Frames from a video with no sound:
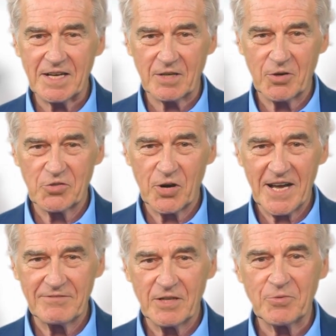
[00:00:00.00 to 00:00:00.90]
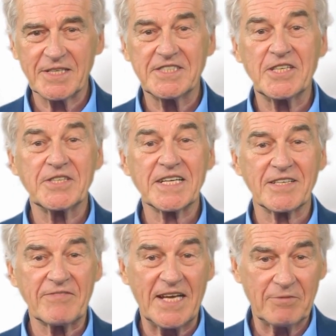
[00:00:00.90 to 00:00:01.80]
who drive their research and
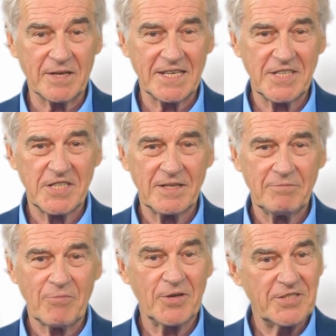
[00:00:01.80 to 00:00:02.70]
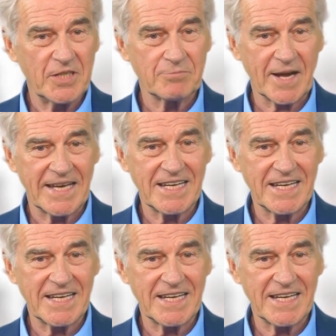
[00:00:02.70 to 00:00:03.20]
development engine bolstered by an